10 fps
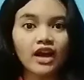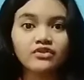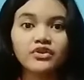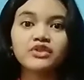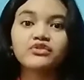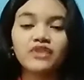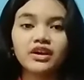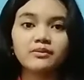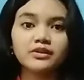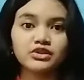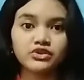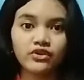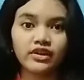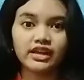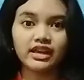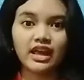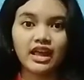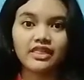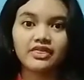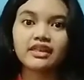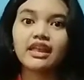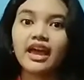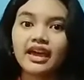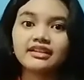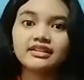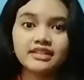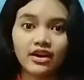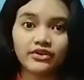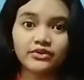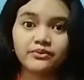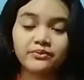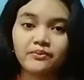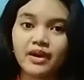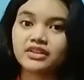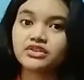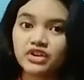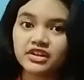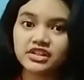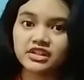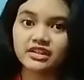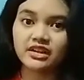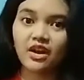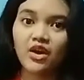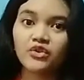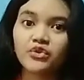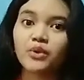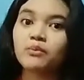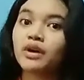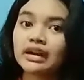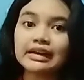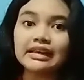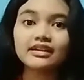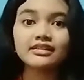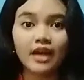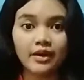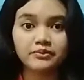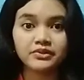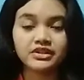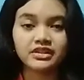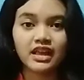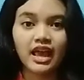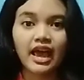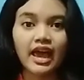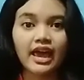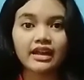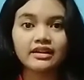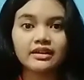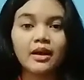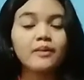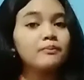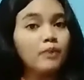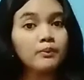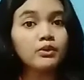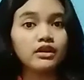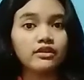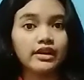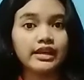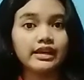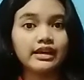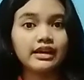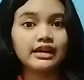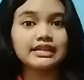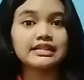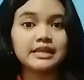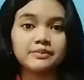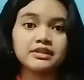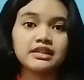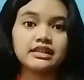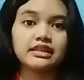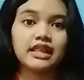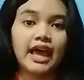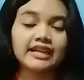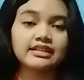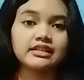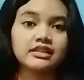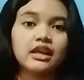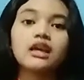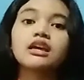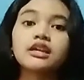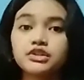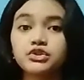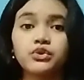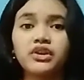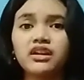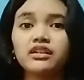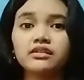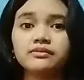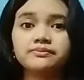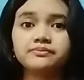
unverifiable story that handed down by tradition from earlier times and popularly accepted as historical.